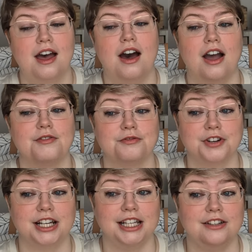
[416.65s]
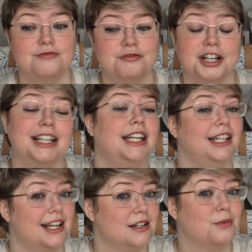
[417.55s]
I really, really
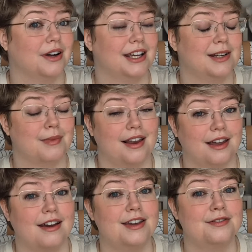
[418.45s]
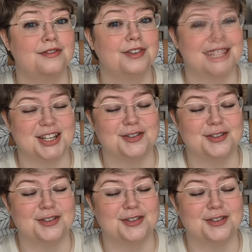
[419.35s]
needed one in my life. And a